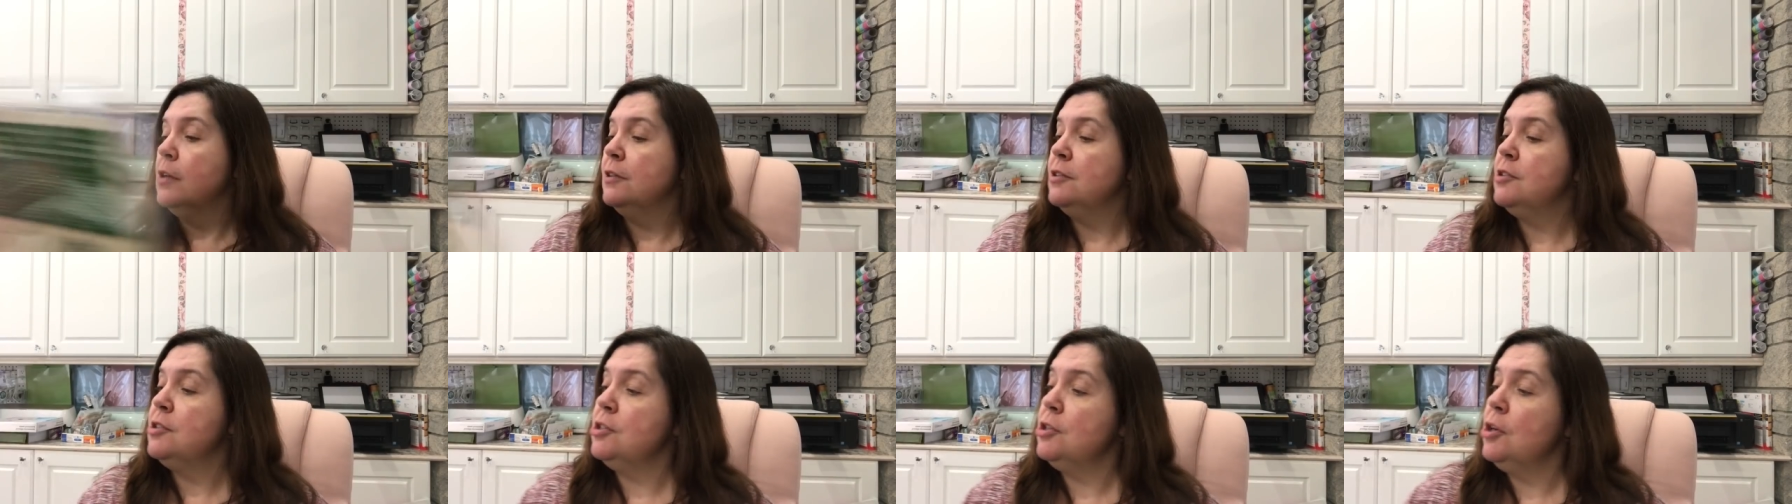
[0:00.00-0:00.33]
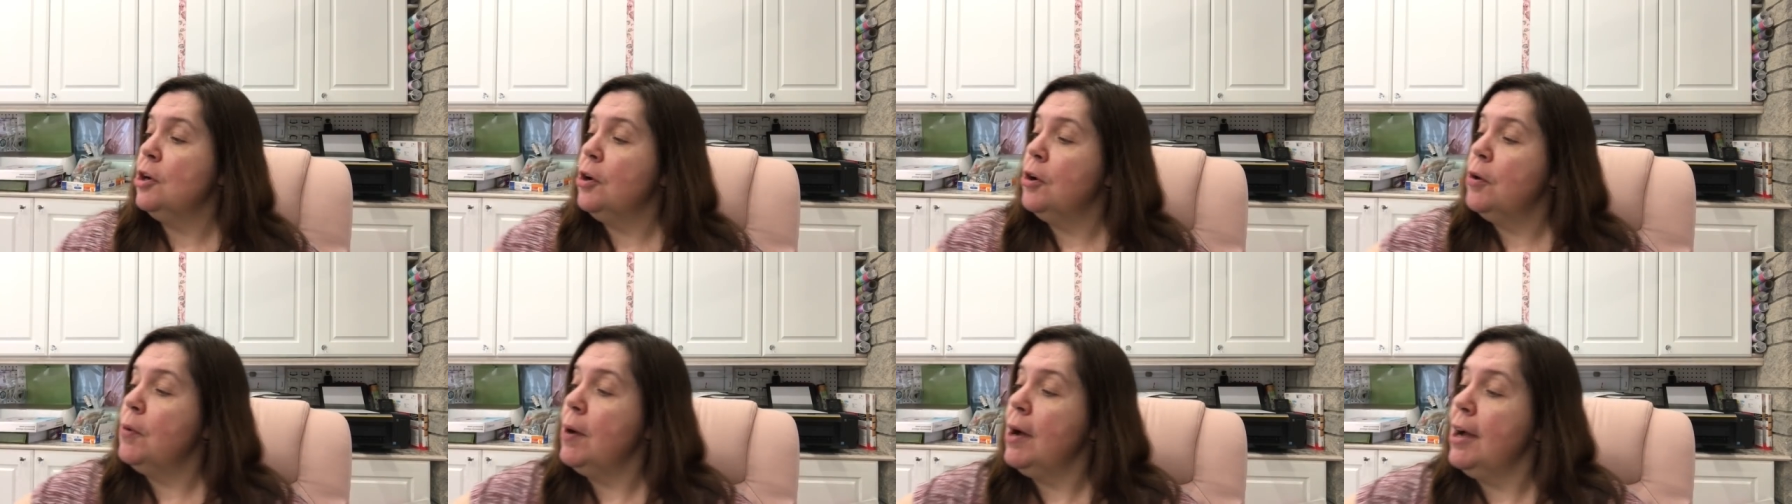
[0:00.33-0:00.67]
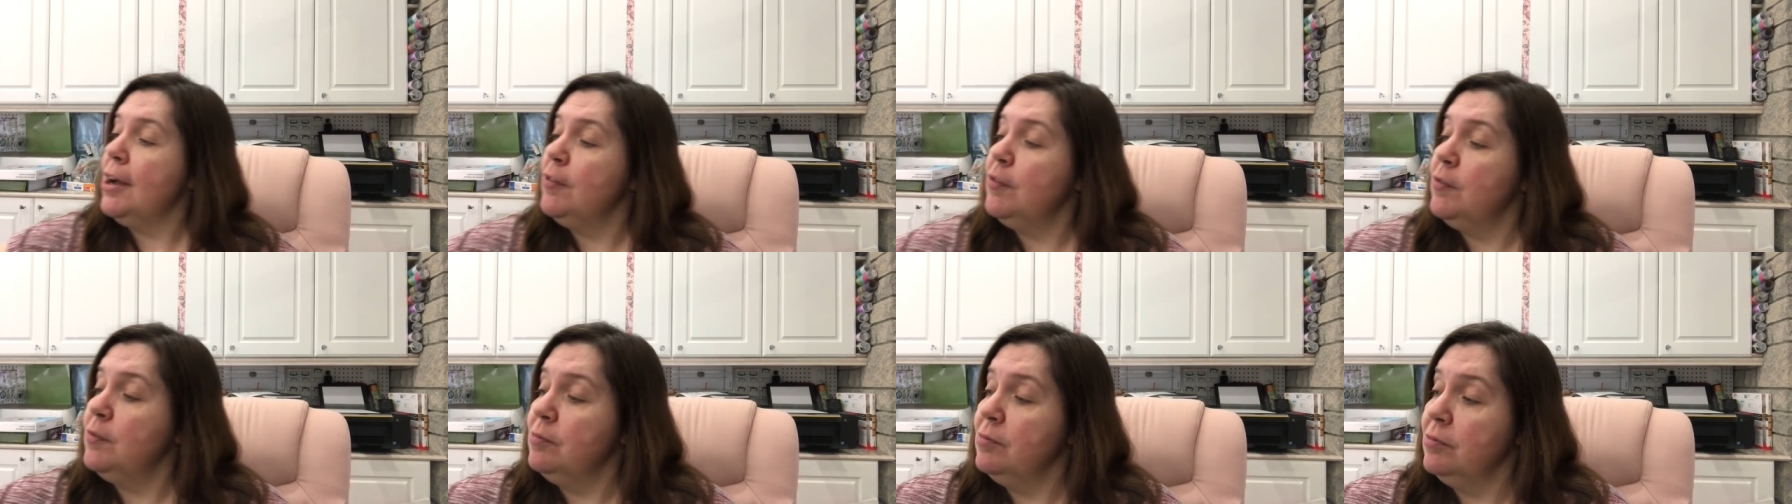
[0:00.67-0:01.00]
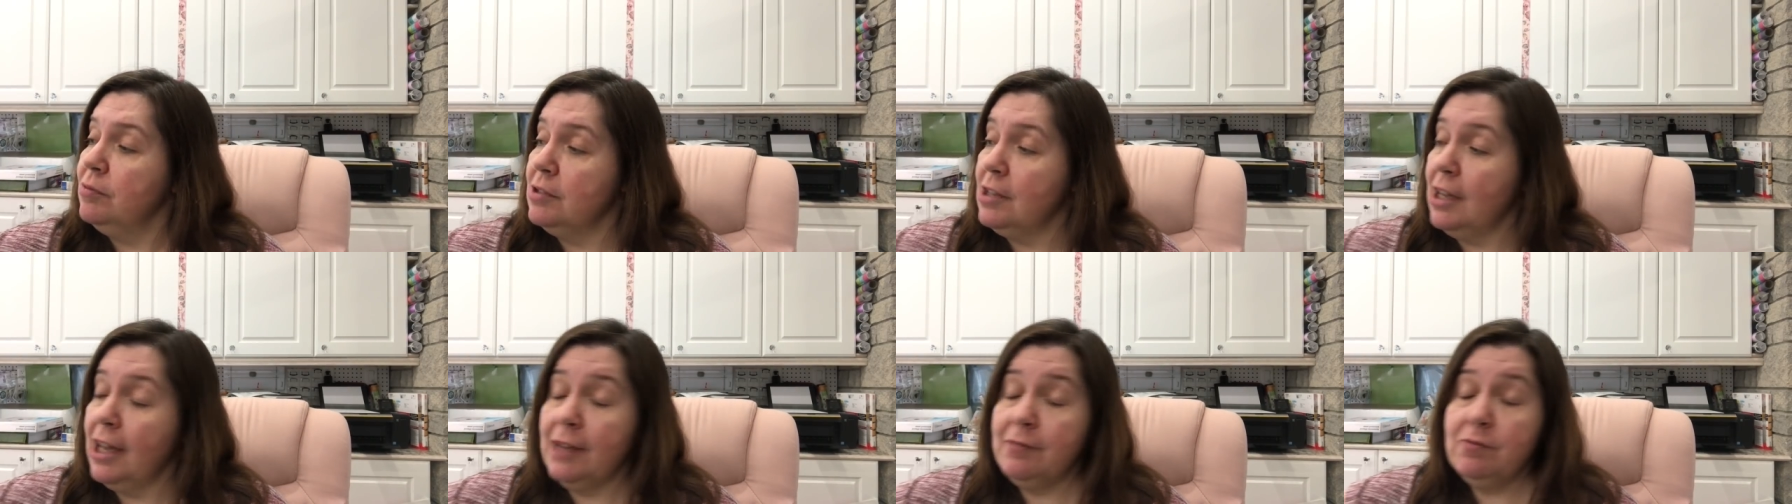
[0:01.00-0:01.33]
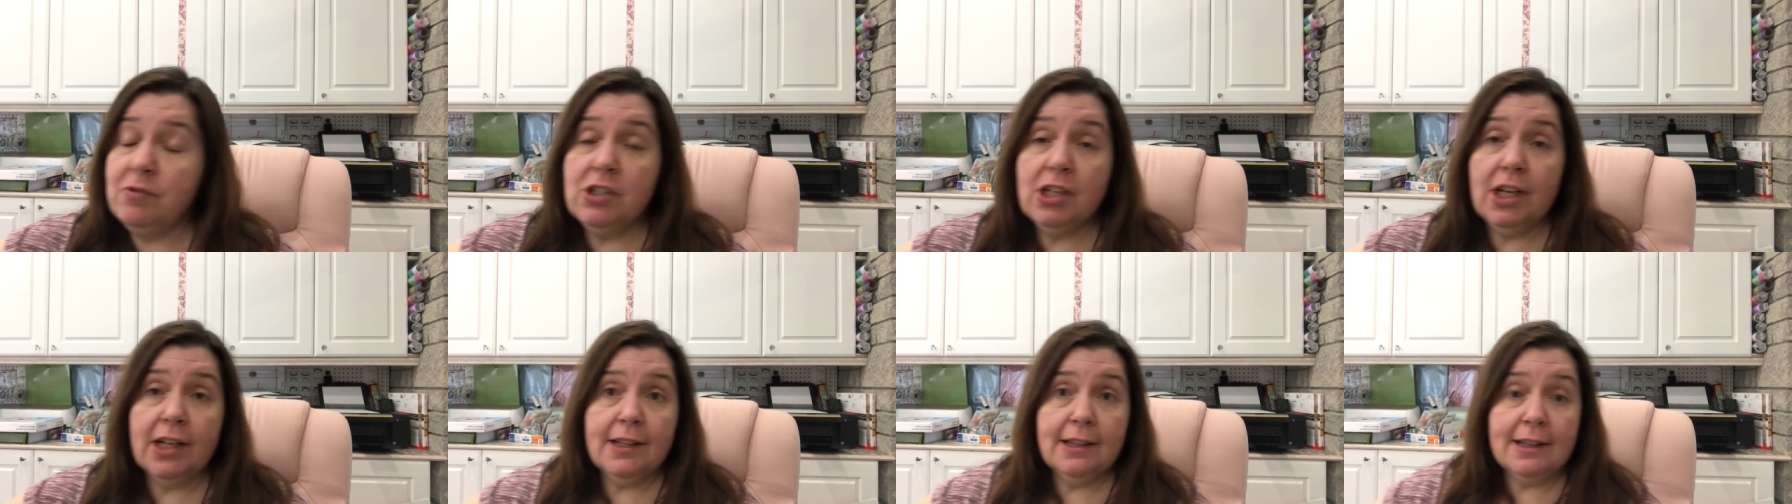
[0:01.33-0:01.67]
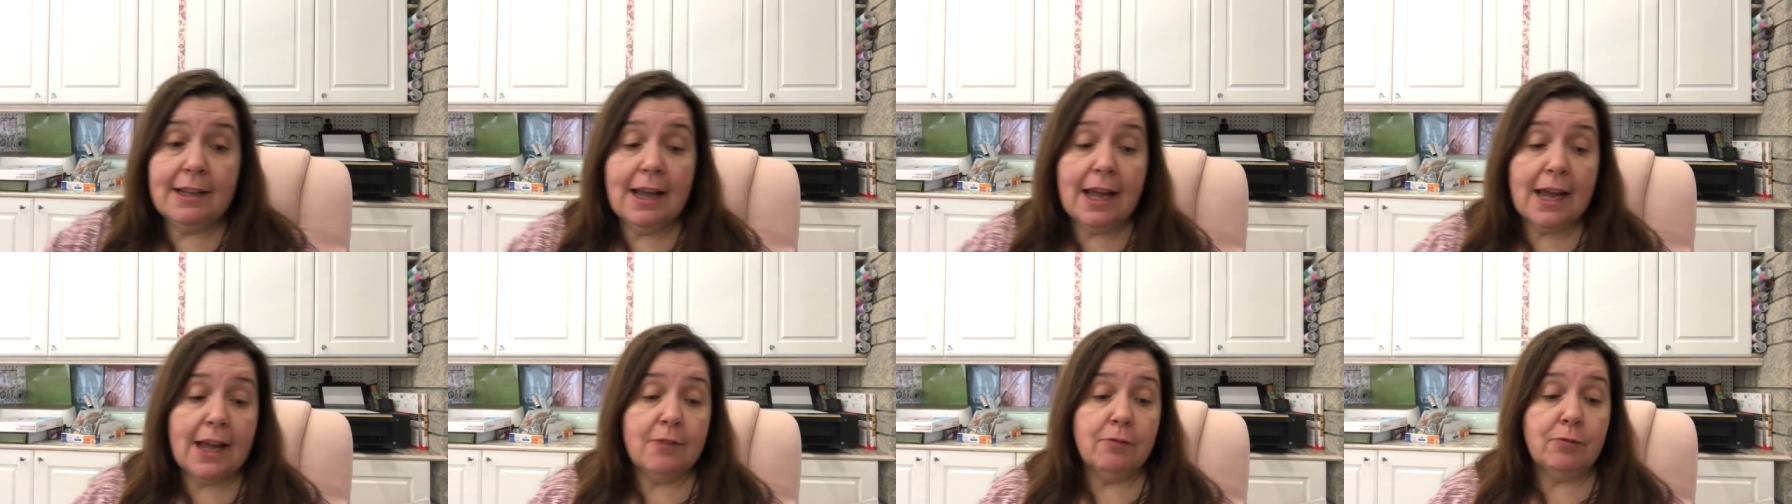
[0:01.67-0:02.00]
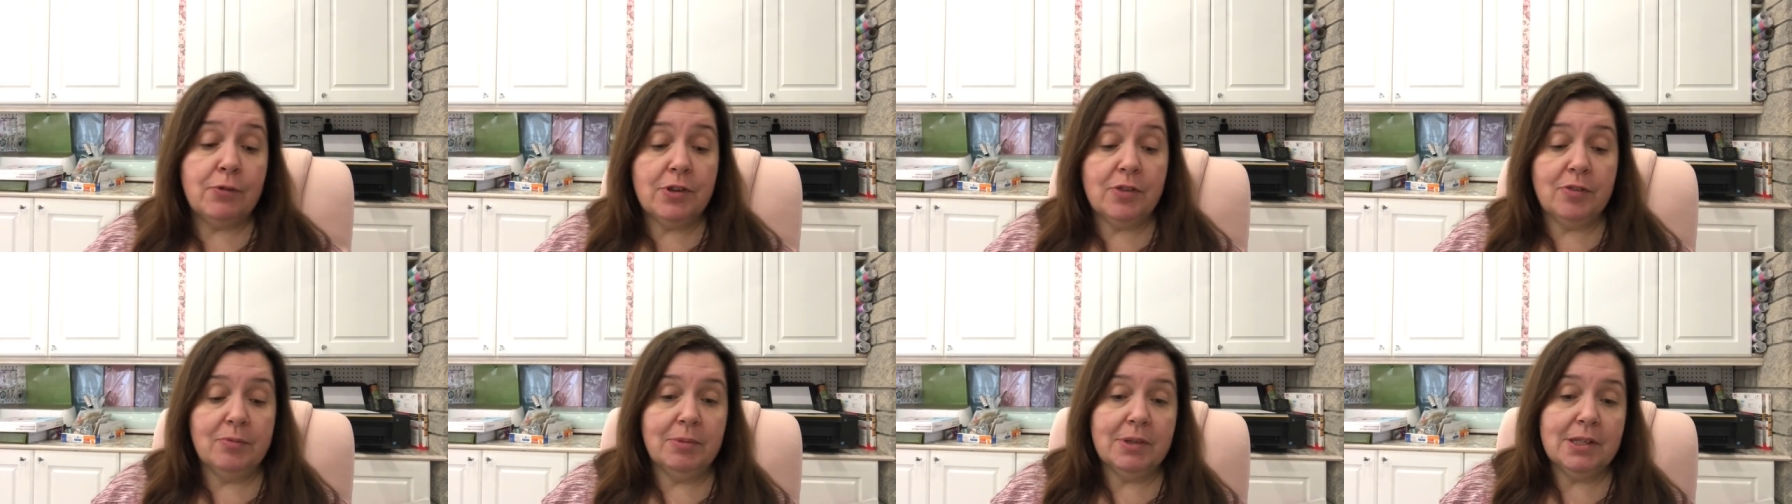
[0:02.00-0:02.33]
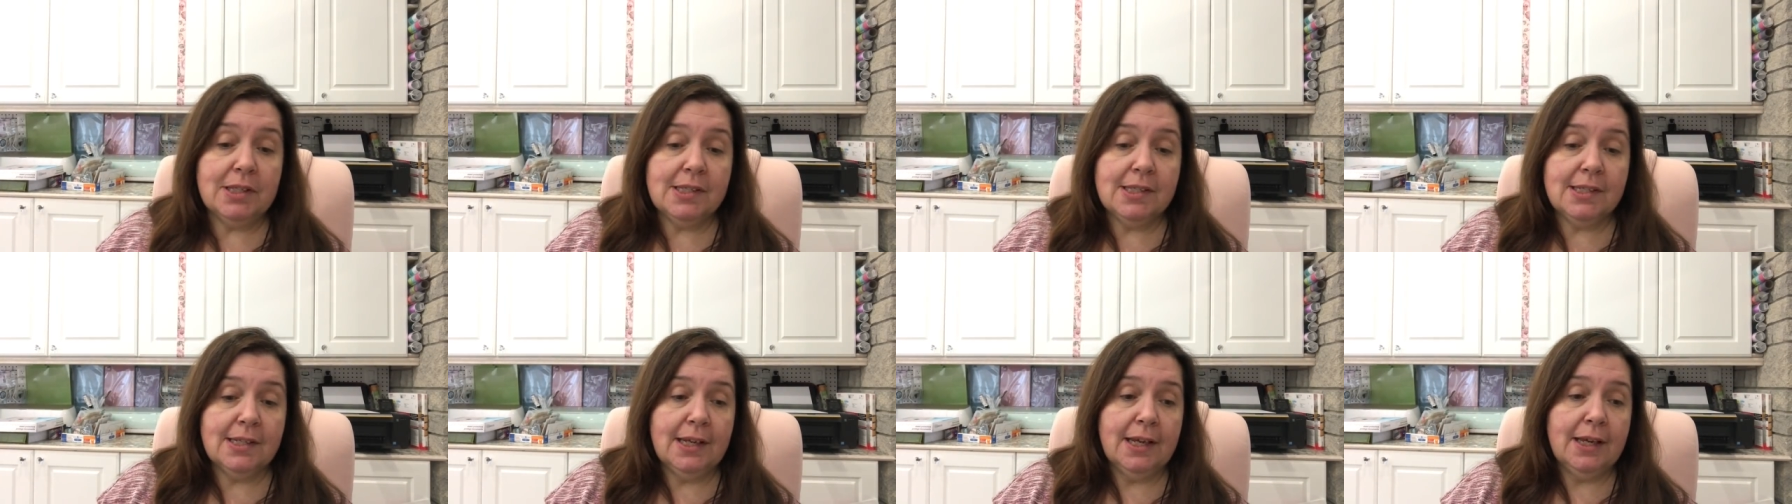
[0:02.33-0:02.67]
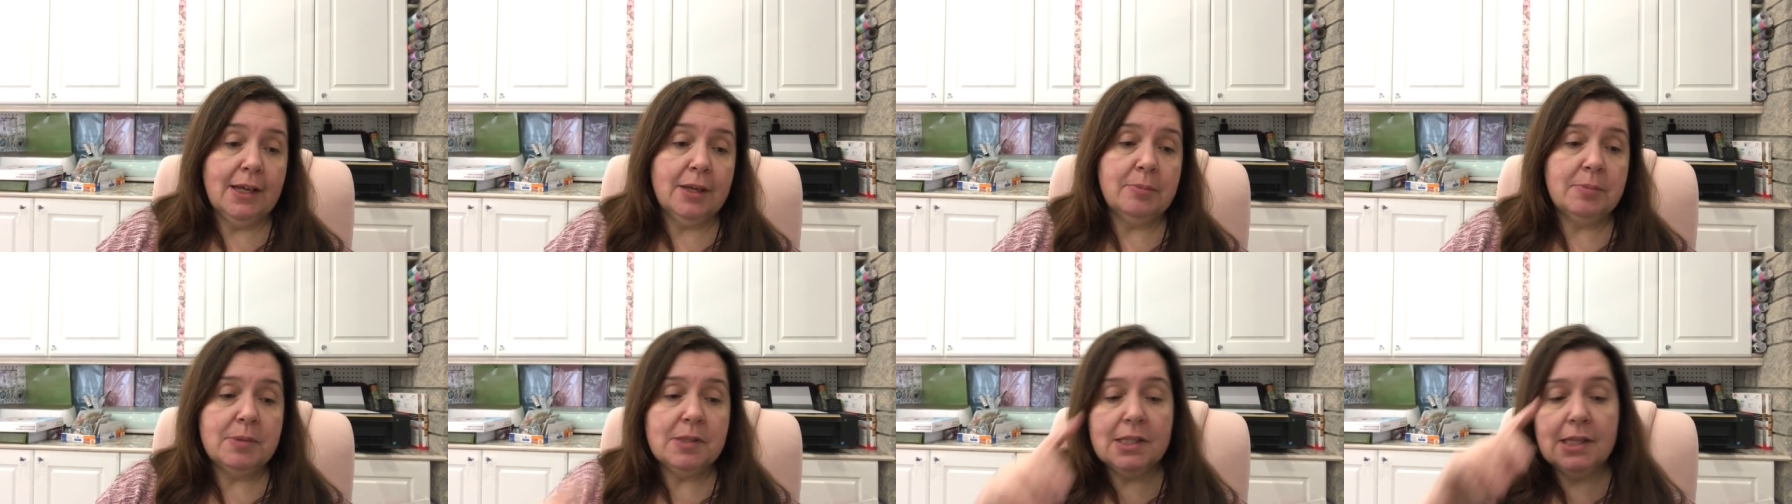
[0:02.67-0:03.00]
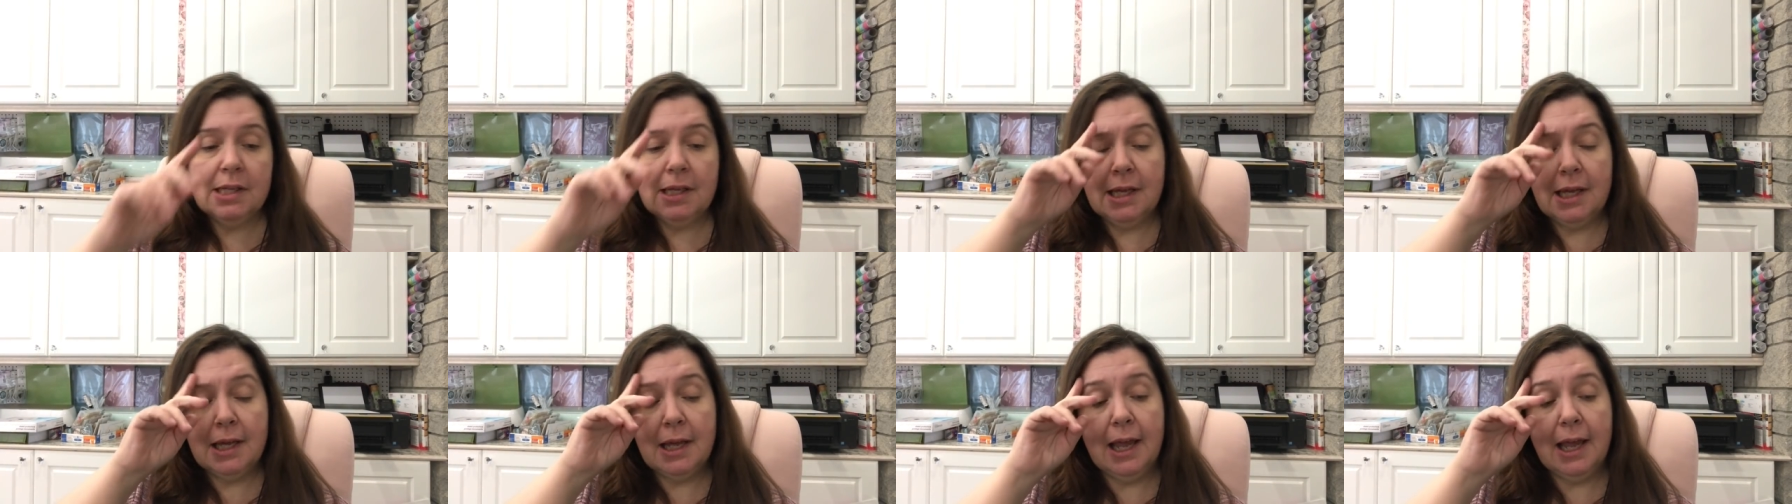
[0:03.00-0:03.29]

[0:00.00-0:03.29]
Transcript: so I, I've done that with my stamps